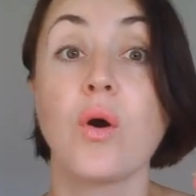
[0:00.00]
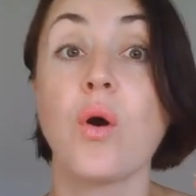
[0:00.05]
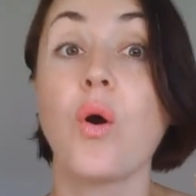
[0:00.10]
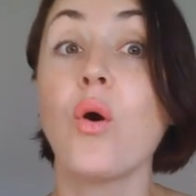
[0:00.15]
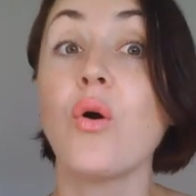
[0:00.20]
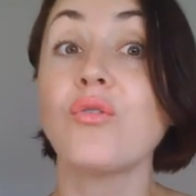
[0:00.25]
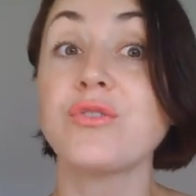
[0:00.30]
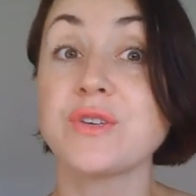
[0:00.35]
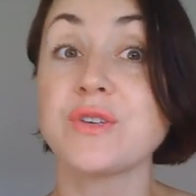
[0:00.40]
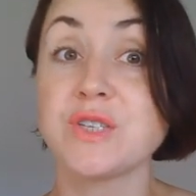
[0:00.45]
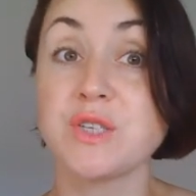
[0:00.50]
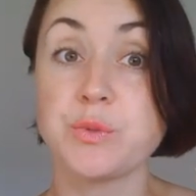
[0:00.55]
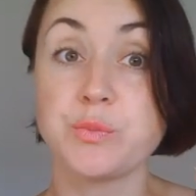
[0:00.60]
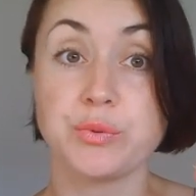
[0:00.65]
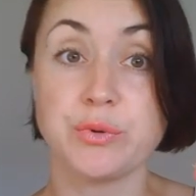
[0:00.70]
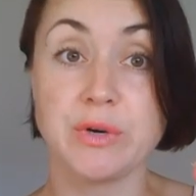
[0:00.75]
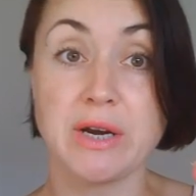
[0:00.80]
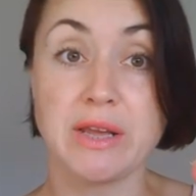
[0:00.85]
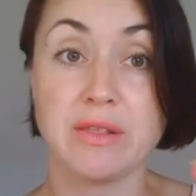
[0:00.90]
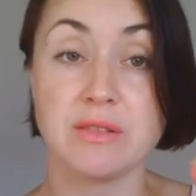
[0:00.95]

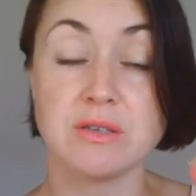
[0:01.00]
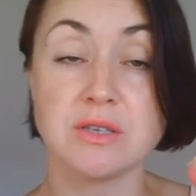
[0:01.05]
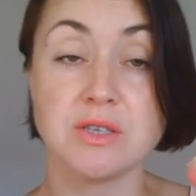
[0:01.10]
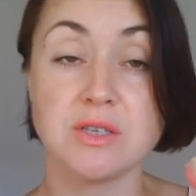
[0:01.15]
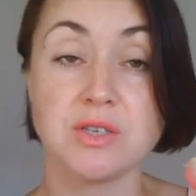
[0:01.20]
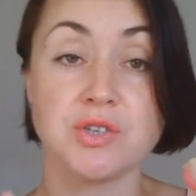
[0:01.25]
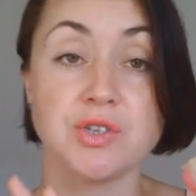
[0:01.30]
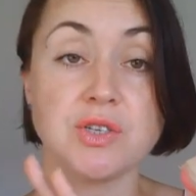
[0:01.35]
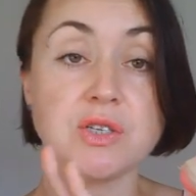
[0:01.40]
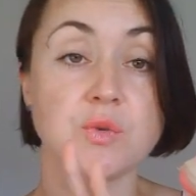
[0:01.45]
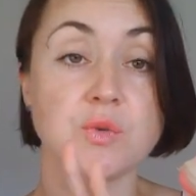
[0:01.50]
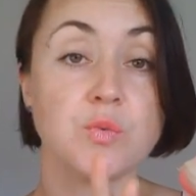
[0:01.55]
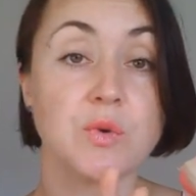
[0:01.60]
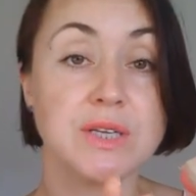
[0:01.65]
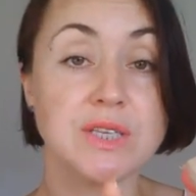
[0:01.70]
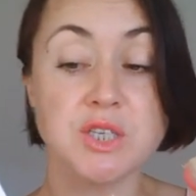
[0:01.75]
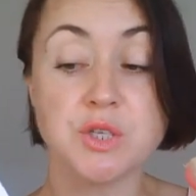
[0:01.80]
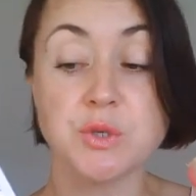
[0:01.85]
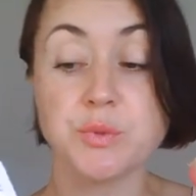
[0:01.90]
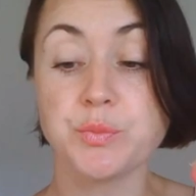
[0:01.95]
overspray this. Just
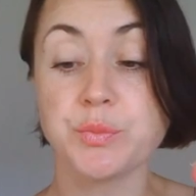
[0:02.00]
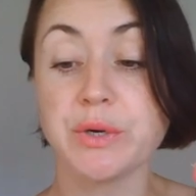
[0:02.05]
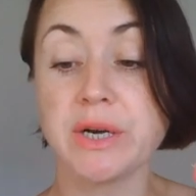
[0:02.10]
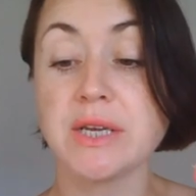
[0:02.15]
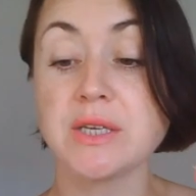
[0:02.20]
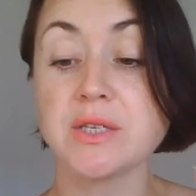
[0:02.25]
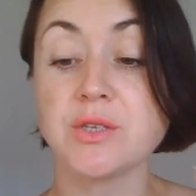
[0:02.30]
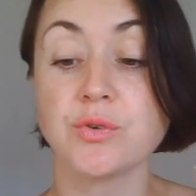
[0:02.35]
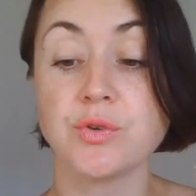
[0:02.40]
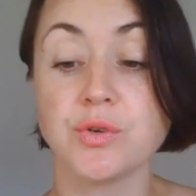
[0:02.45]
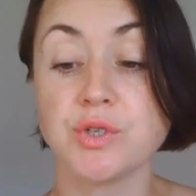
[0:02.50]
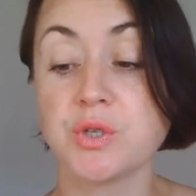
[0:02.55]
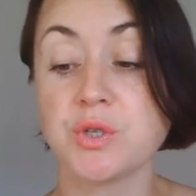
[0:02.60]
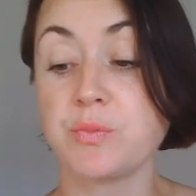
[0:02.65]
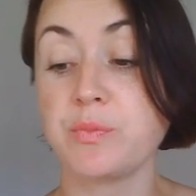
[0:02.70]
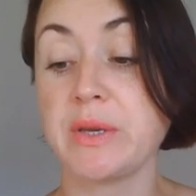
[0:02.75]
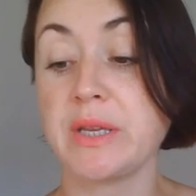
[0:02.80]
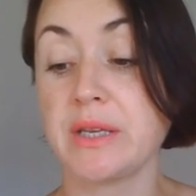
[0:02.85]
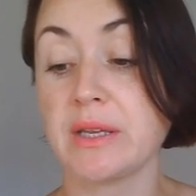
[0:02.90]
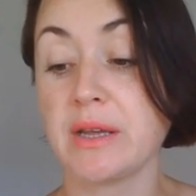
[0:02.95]
one spray is going to
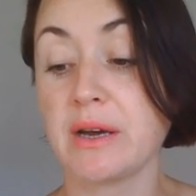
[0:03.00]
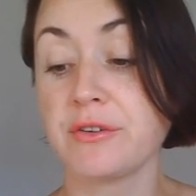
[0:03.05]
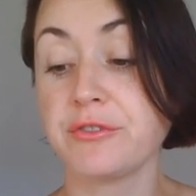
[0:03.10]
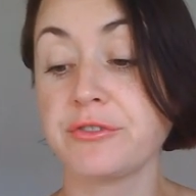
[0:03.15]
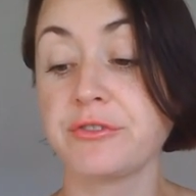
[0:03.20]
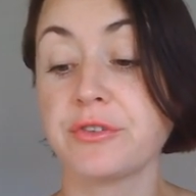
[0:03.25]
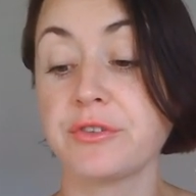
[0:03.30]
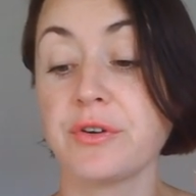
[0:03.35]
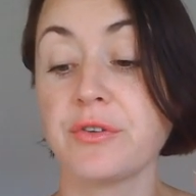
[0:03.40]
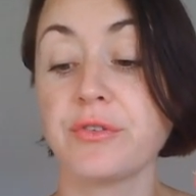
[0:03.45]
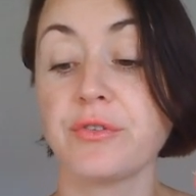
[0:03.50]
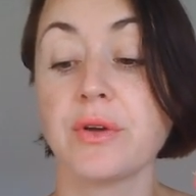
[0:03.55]
be enough.